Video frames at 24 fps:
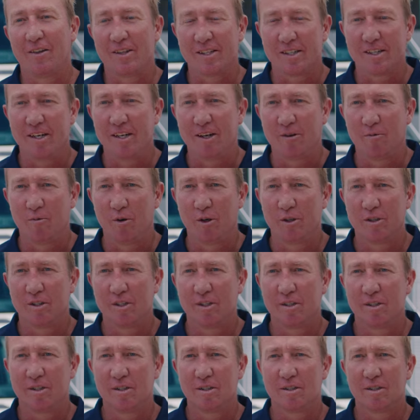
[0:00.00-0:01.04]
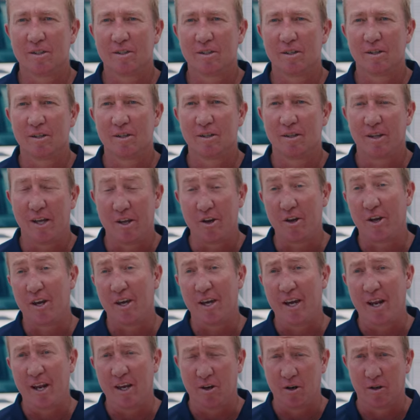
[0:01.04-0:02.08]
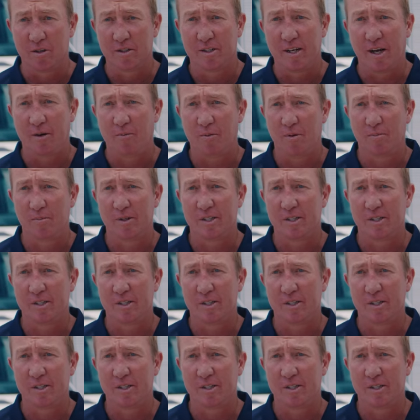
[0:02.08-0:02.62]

of the Sydney Roosters, then you can get in contact with